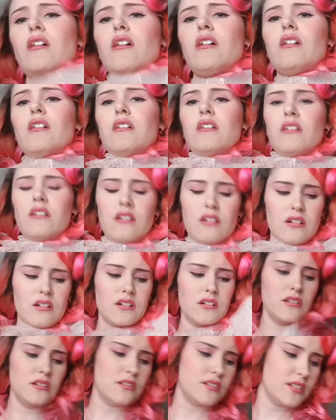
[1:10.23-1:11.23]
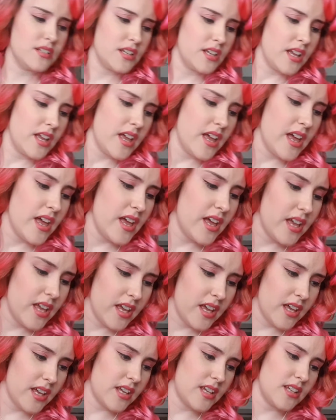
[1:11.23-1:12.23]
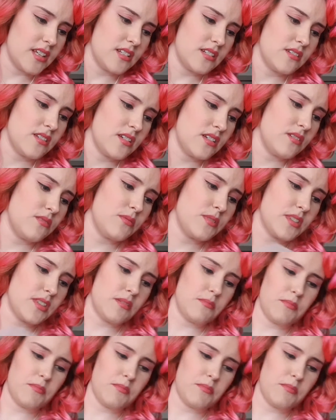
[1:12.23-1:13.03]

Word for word: Oh, and with the